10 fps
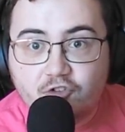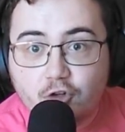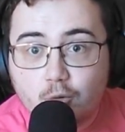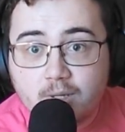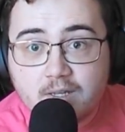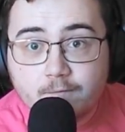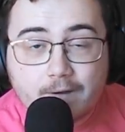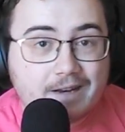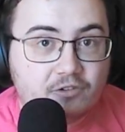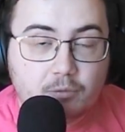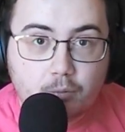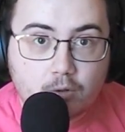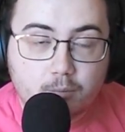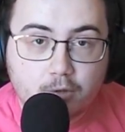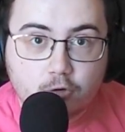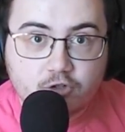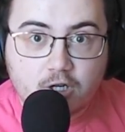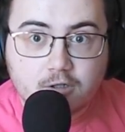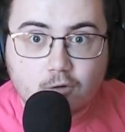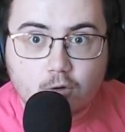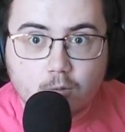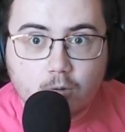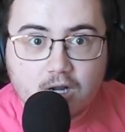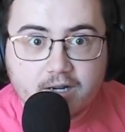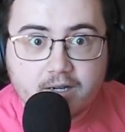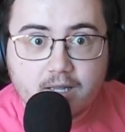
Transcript: do in fact support Proton or Wine